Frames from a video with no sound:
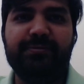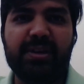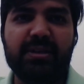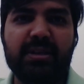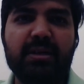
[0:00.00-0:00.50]

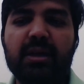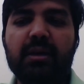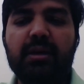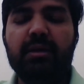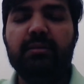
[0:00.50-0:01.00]
failure,
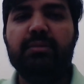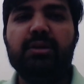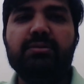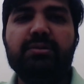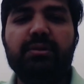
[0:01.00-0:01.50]

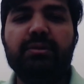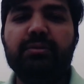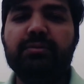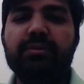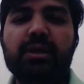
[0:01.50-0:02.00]
because
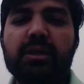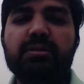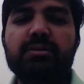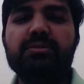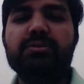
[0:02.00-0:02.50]
we
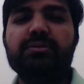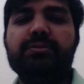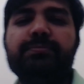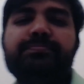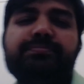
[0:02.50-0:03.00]
cannot
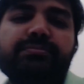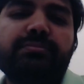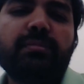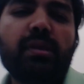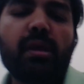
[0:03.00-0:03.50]
do
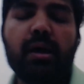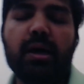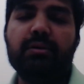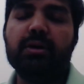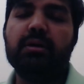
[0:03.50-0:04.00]

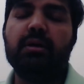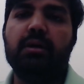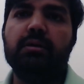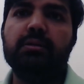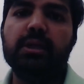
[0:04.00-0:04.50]

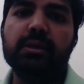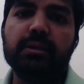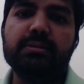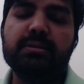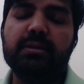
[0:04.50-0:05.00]
our
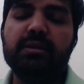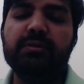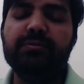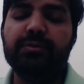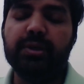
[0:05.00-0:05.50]
things
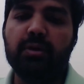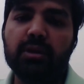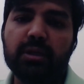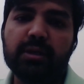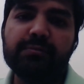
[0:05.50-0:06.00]
if we
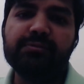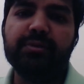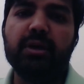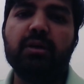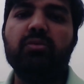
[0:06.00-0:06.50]
all the time
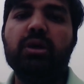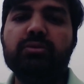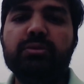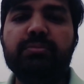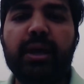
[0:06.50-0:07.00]
fear
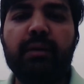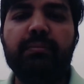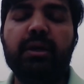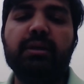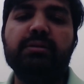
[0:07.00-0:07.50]
what would be
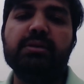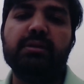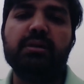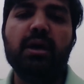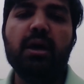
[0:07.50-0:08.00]
happened
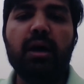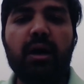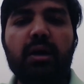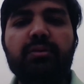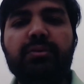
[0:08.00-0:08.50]
and
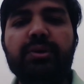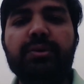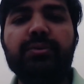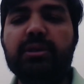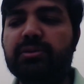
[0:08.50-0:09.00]
how we
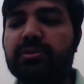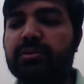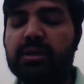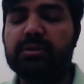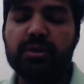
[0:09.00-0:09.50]
will
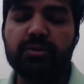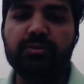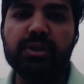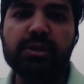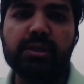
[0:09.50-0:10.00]
do. Actually,
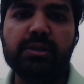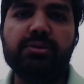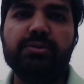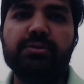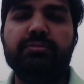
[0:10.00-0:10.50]
we need
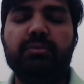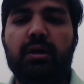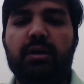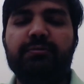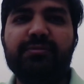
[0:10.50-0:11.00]
to
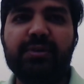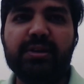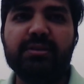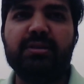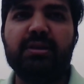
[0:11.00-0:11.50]

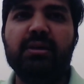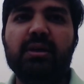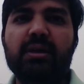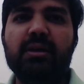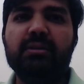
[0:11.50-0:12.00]
face the
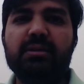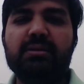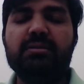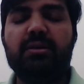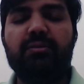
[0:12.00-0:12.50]

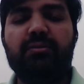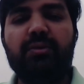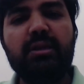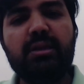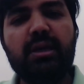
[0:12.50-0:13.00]
things,
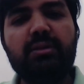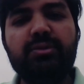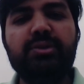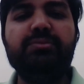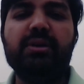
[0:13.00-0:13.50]
only then
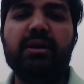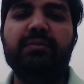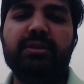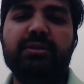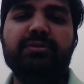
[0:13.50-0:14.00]
we'll be
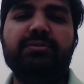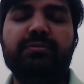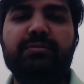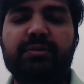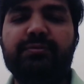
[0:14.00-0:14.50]
able
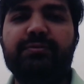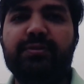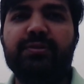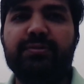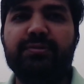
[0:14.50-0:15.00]
to move
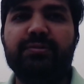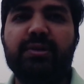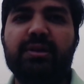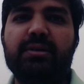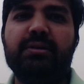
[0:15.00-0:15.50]

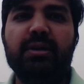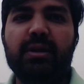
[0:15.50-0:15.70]
forward.